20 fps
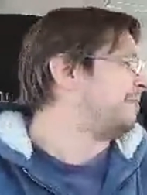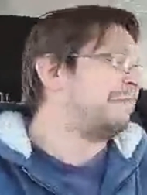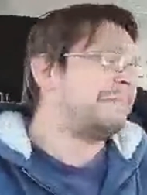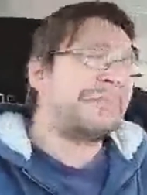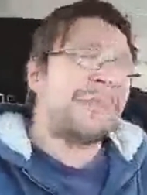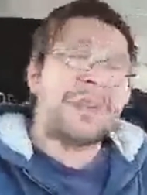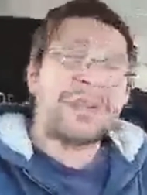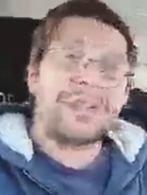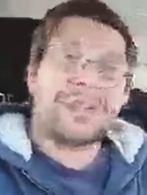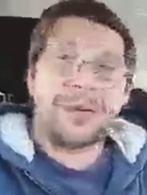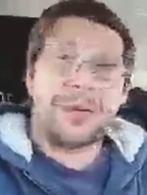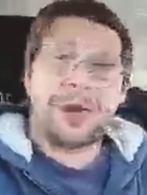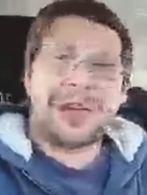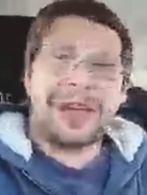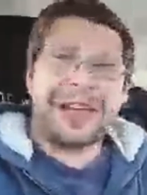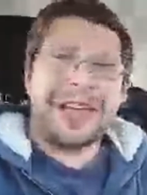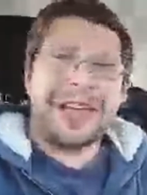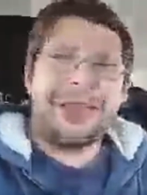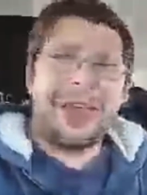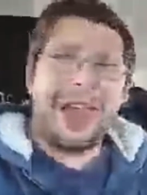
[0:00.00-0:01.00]
So we're gonna
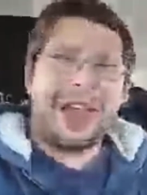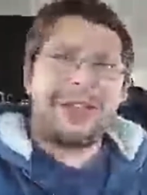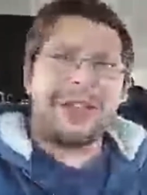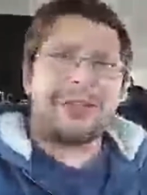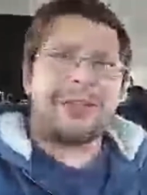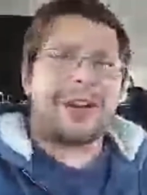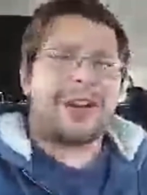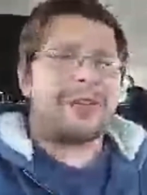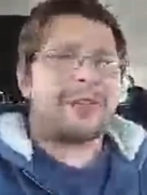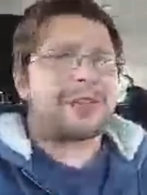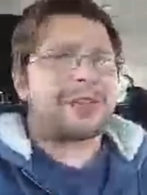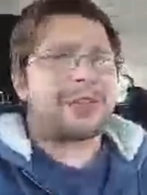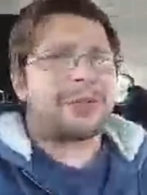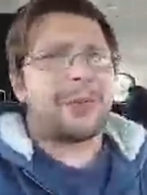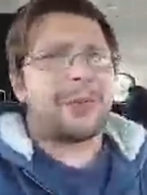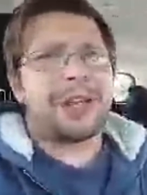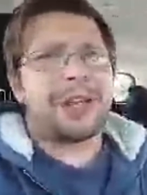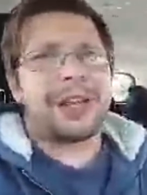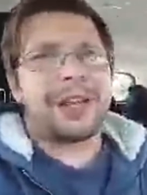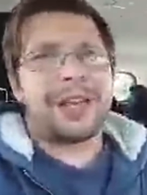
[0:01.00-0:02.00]
get that in the ground. We're
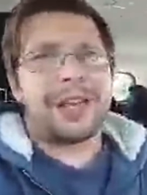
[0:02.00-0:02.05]
gonna get